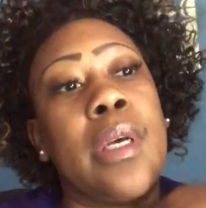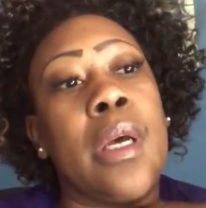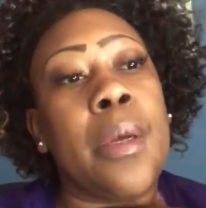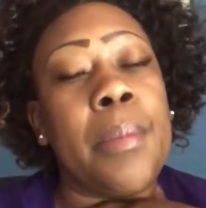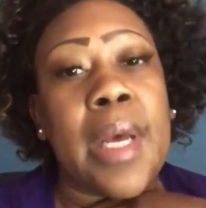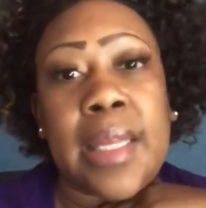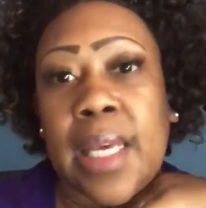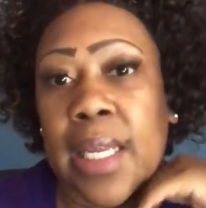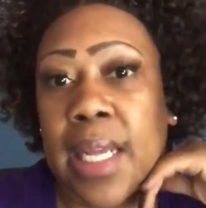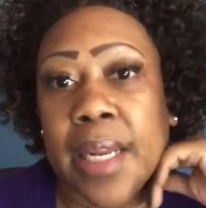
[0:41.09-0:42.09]
I
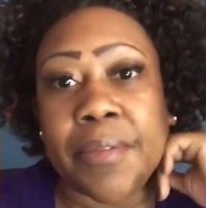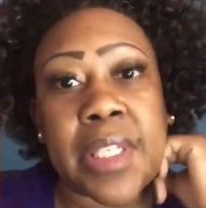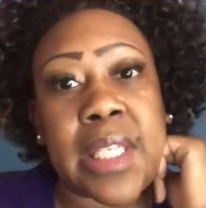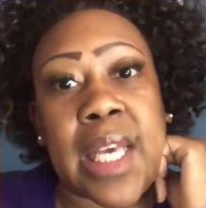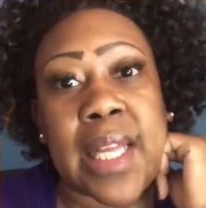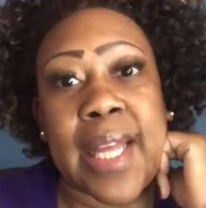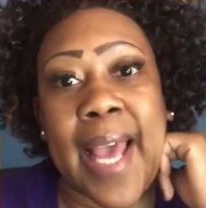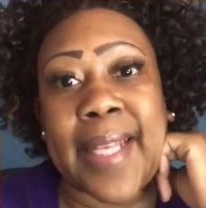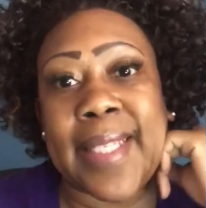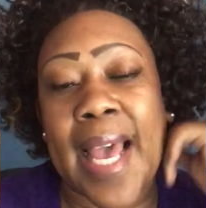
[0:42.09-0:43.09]
think a lot of us get
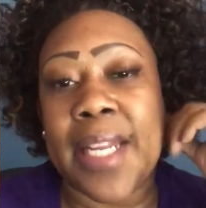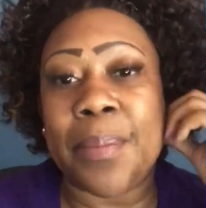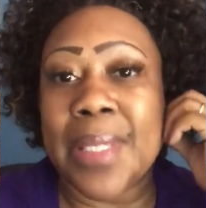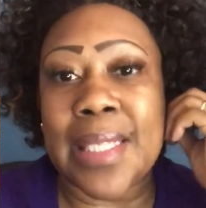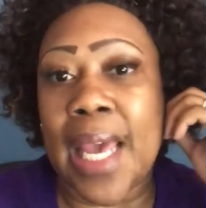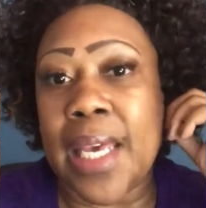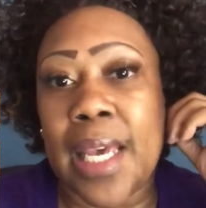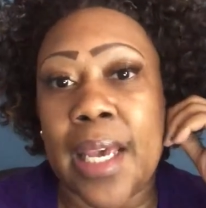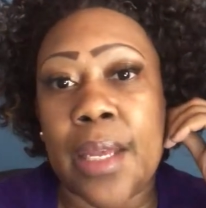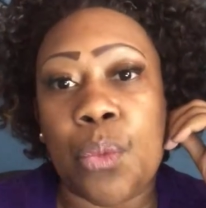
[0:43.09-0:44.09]
that sadly
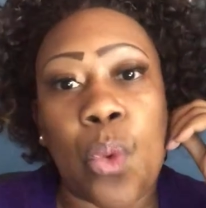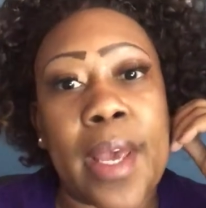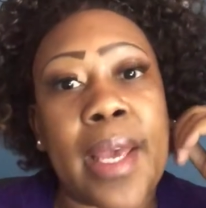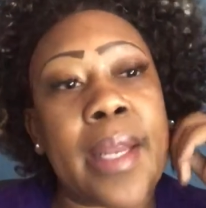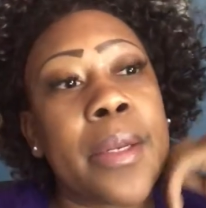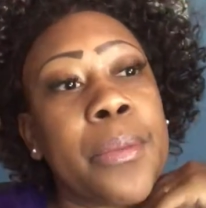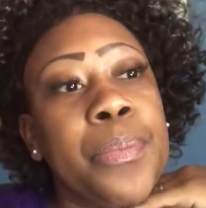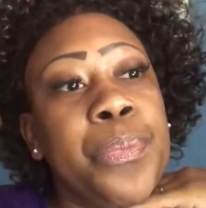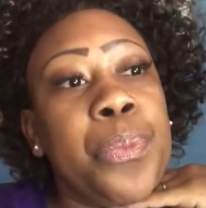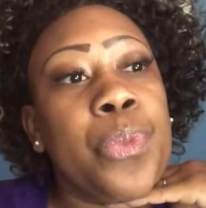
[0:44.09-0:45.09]
mistaken when
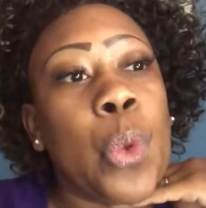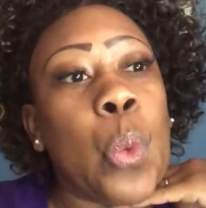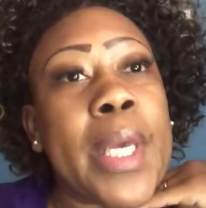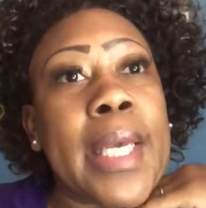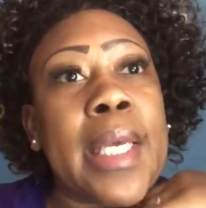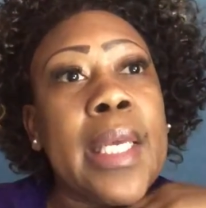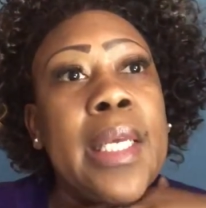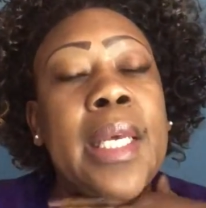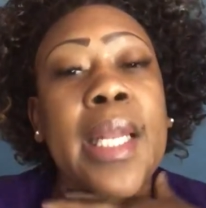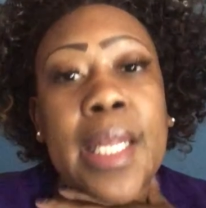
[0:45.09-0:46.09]

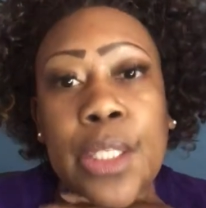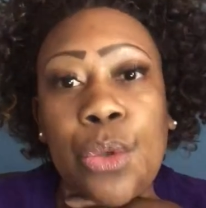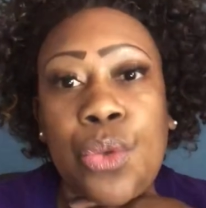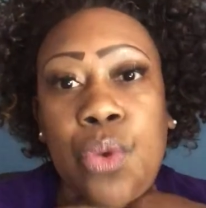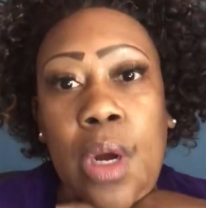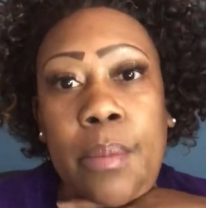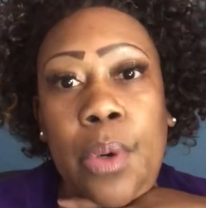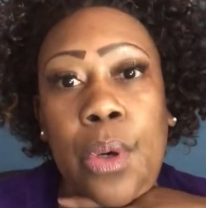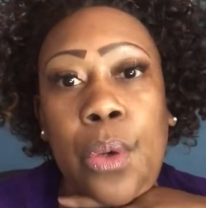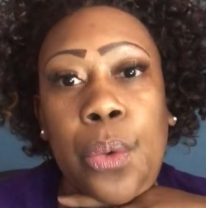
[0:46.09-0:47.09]
we get into
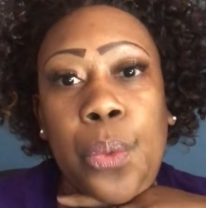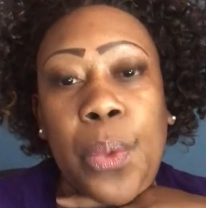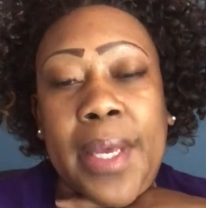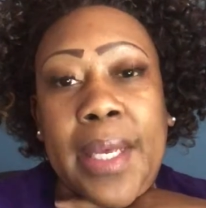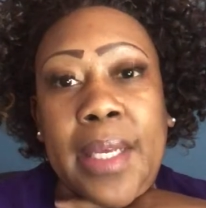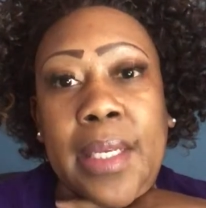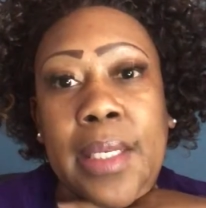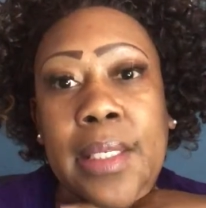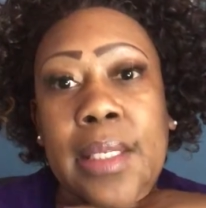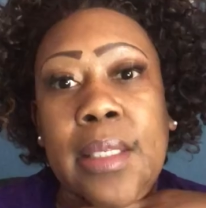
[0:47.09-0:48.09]
trouble. We